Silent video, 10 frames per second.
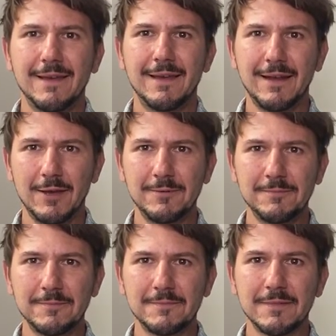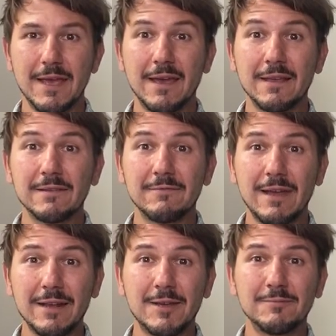Hello, and
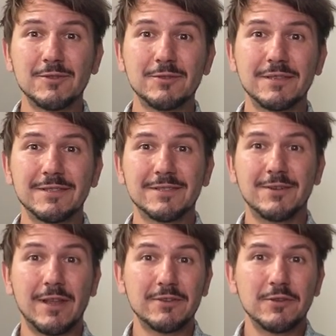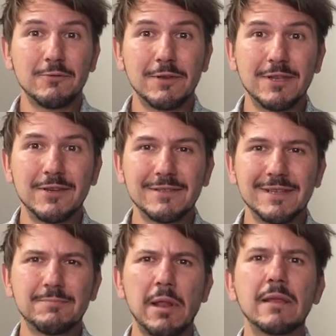welcome to this collection of videos
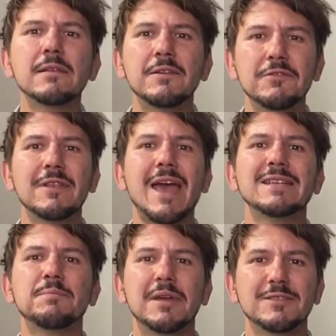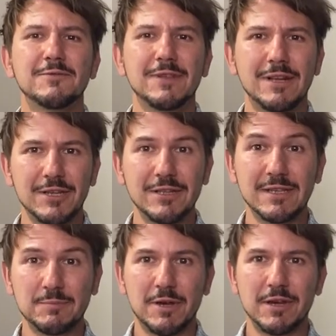explaining different aspects of the
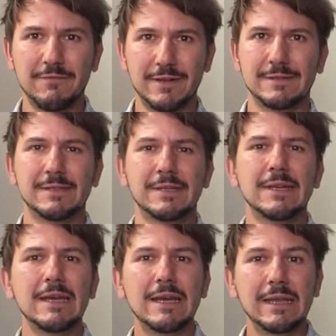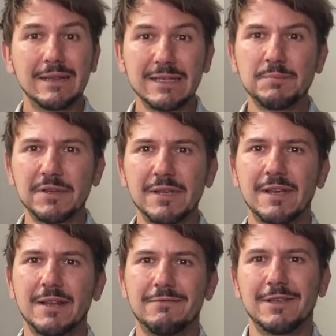Learning Spark Fund. In this
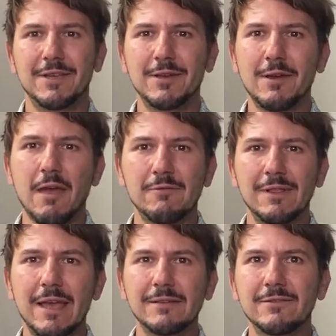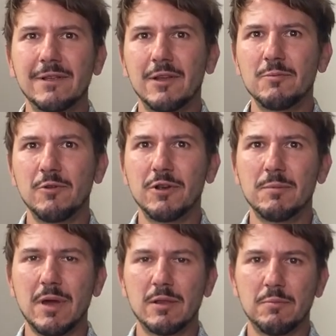particular video, I would like to tell you more
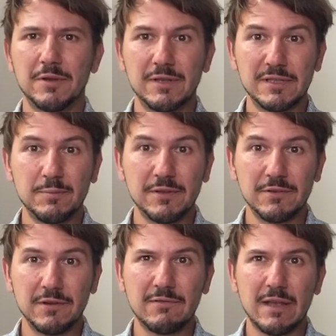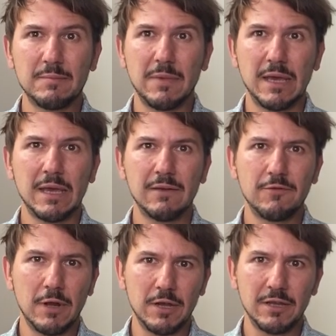about participatory grant making
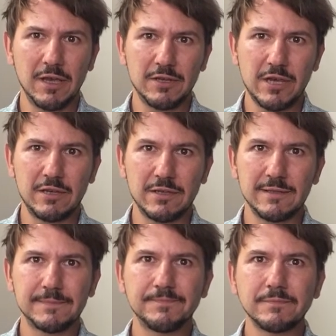for learning exchanges.